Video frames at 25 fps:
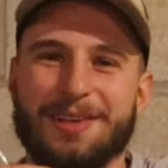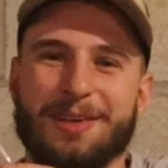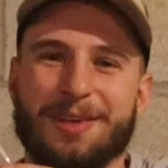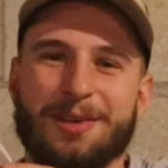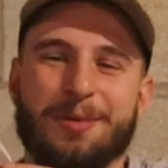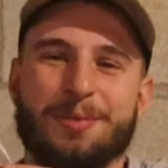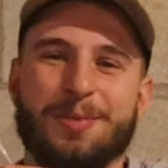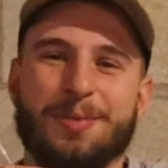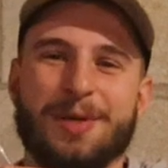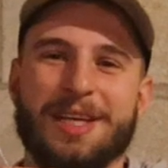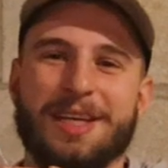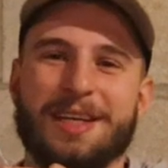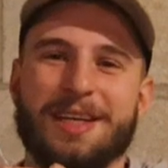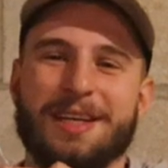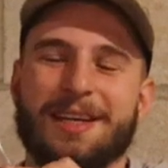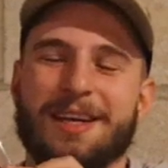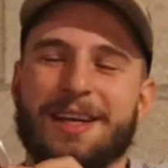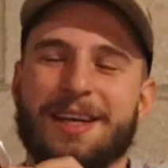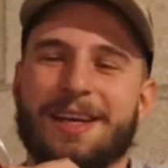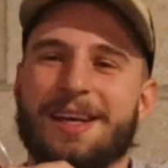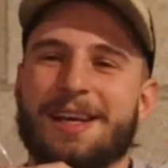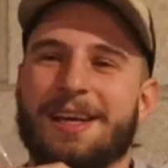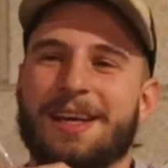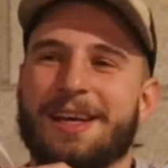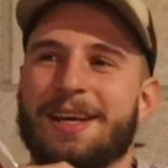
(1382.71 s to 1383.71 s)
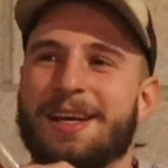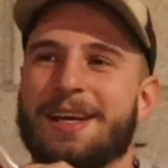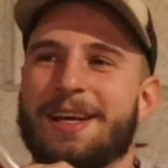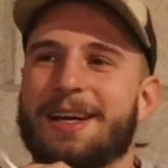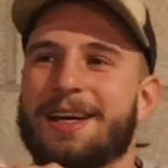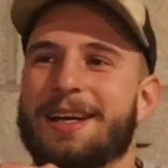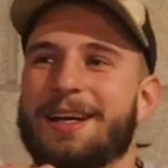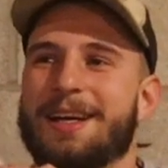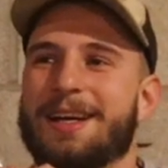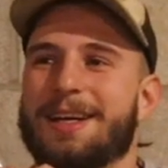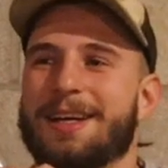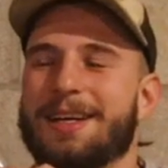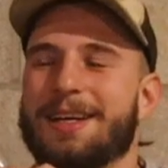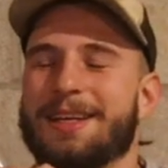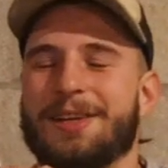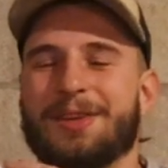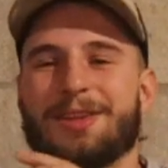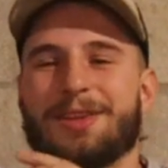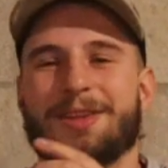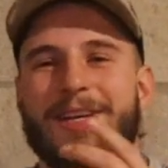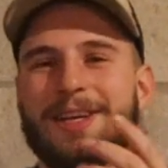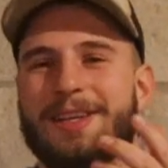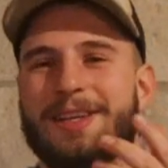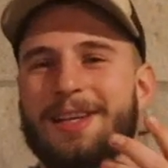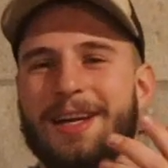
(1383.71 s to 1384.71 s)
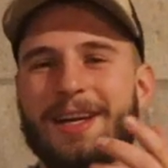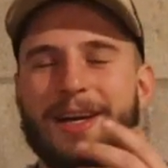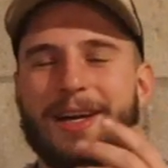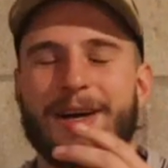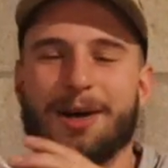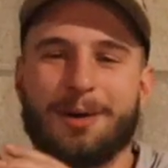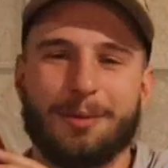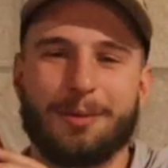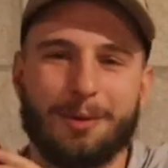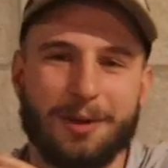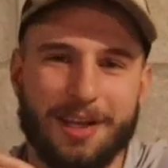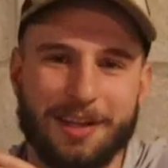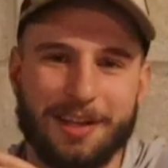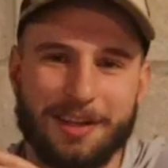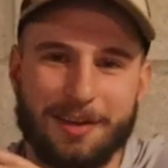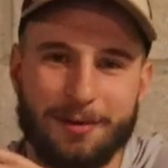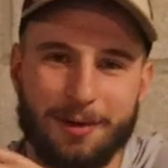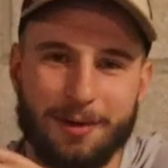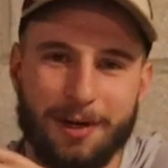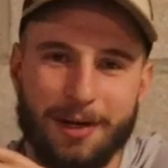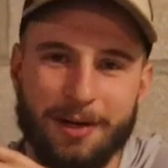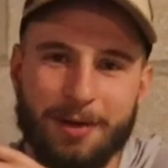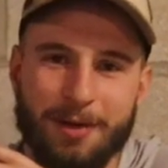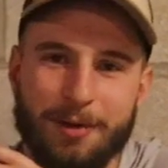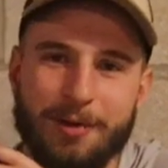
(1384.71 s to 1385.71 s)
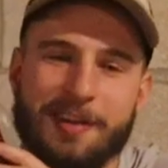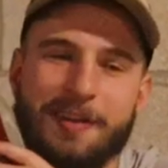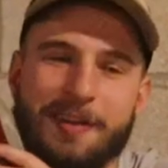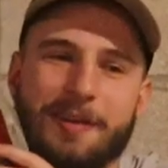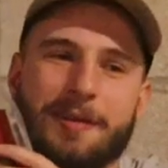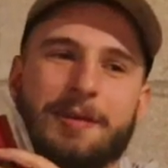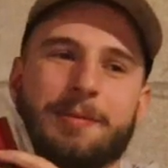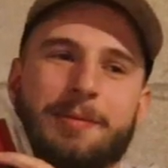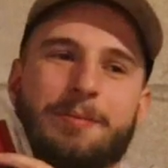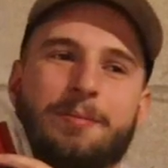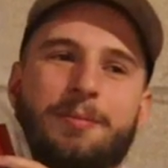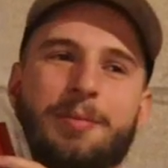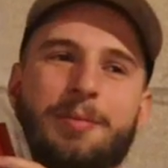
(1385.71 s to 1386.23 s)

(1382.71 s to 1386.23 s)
little bit. And you think like, oh, well, that's gross.